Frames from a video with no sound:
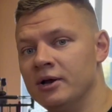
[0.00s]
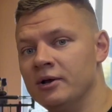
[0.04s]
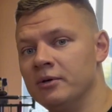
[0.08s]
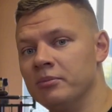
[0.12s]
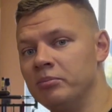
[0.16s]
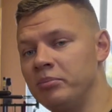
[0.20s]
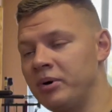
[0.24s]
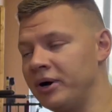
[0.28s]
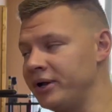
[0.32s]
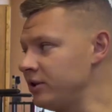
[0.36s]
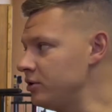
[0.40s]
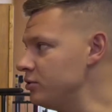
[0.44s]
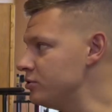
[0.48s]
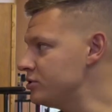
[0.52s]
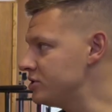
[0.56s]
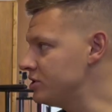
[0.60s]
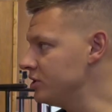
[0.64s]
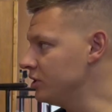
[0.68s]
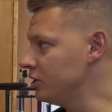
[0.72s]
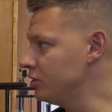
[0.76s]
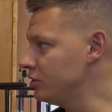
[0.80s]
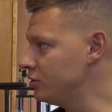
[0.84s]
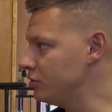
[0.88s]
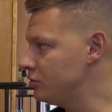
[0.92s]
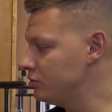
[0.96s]
But you
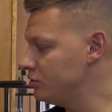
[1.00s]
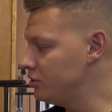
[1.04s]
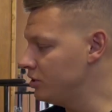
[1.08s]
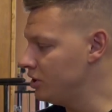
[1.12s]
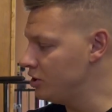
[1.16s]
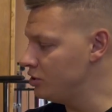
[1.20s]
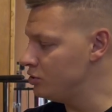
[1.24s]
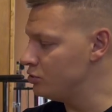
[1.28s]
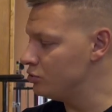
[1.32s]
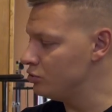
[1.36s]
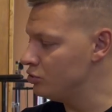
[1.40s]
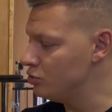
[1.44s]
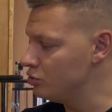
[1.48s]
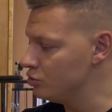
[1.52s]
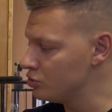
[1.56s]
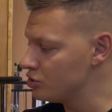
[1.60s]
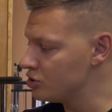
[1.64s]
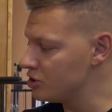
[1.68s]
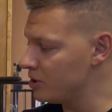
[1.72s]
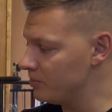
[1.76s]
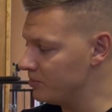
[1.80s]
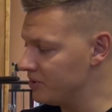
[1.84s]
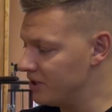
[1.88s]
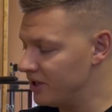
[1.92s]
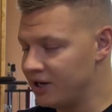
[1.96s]
still need to do
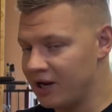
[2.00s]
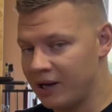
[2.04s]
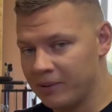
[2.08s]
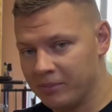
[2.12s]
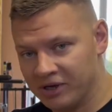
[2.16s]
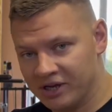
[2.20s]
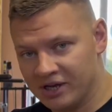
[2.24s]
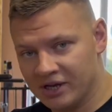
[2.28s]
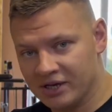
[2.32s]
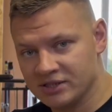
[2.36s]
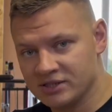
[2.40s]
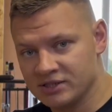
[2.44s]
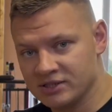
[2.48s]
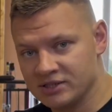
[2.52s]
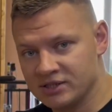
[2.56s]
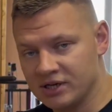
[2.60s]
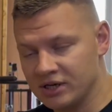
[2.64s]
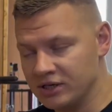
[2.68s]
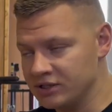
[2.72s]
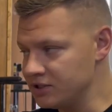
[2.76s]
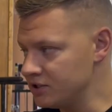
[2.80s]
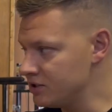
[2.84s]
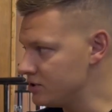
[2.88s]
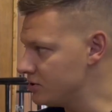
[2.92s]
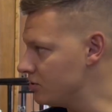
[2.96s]
some dynamic
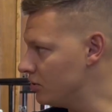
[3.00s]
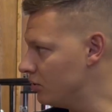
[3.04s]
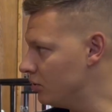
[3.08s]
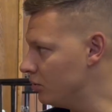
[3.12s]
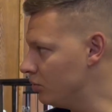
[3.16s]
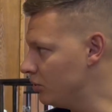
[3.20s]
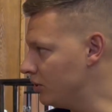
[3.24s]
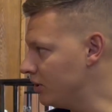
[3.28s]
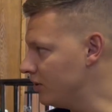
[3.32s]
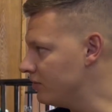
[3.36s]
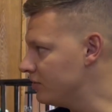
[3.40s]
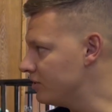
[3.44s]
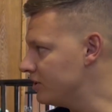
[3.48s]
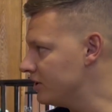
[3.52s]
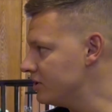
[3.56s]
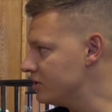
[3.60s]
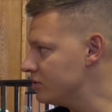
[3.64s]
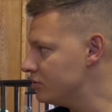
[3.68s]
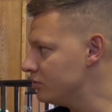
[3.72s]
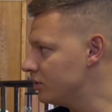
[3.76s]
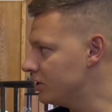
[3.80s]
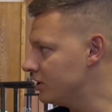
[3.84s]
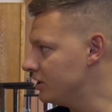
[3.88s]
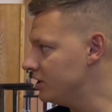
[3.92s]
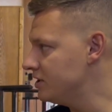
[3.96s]
exercises. So one of the things you
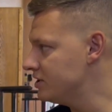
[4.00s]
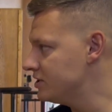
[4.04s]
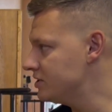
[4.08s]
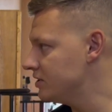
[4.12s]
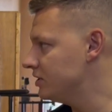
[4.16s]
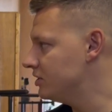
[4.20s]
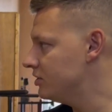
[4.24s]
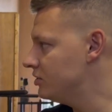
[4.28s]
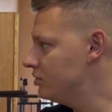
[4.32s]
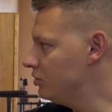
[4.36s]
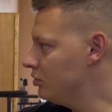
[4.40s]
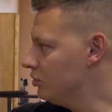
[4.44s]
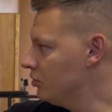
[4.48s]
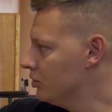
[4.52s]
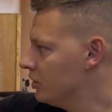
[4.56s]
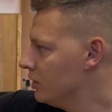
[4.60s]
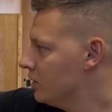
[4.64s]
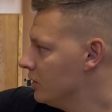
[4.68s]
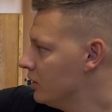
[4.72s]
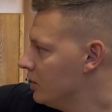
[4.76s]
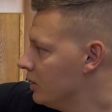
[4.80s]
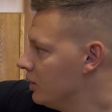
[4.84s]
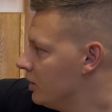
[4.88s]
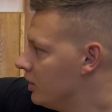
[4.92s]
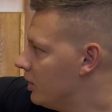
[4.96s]
can easily do,
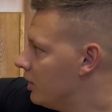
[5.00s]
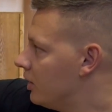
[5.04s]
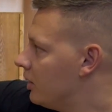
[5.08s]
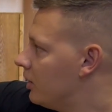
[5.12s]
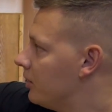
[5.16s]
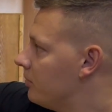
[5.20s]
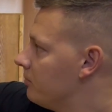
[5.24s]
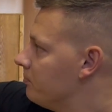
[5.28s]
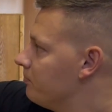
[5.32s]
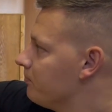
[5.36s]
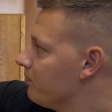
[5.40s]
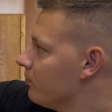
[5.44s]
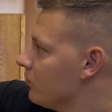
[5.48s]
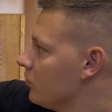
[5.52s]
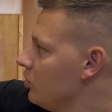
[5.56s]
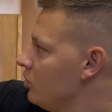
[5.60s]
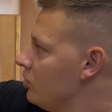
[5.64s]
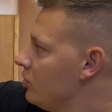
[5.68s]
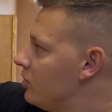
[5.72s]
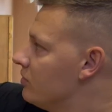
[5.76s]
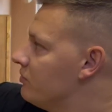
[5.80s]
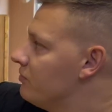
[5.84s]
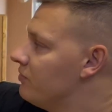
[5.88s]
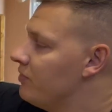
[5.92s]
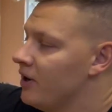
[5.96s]
you
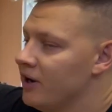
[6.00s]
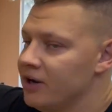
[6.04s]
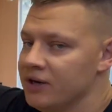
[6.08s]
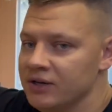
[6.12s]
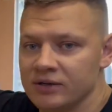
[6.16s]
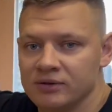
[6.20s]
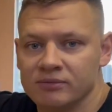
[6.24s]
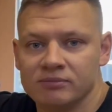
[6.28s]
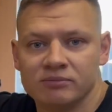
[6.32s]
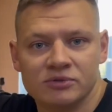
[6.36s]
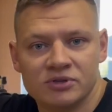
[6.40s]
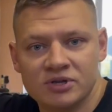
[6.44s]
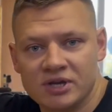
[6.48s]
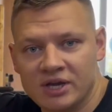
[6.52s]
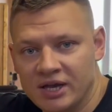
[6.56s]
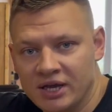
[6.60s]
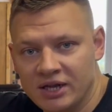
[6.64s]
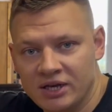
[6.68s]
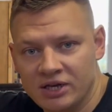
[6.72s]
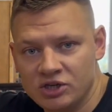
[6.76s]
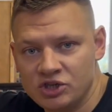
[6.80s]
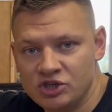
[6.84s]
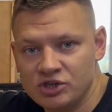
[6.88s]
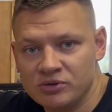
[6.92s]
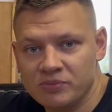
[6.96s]
can find
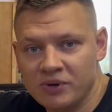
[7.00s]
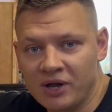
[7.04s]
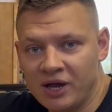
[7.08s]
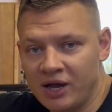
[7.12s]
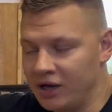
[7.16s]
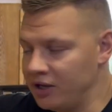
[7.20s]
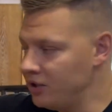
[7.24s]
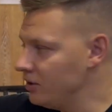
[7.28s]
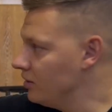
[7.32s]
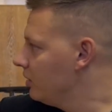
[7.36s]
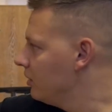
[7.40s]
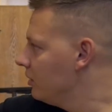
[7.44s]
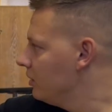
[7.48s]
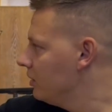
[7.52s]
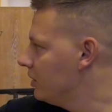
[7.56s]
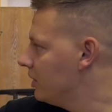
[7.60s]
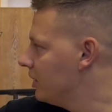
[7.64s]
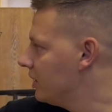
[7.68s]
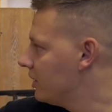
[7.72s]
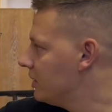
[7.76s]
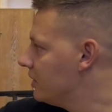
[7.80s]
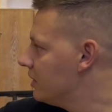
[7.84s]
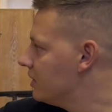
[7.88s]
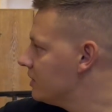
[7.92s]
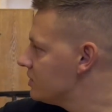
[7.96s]
any gym handle
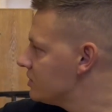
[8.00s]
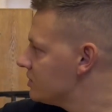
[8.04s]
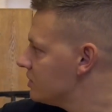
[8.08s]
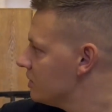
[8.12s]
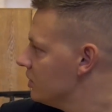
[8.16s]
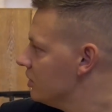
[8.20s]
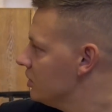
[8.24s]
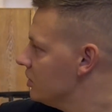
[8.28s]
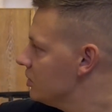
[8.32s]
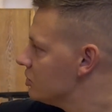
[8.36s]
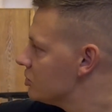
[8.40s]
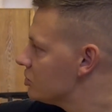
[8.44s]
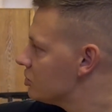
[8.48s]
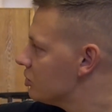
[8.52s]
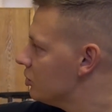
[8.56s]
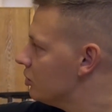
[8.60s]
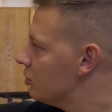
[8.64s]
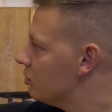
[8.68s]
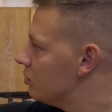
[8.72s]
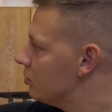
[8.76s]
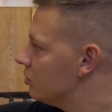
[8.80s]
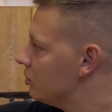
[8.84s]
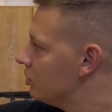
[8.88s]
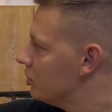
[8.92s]
like this. So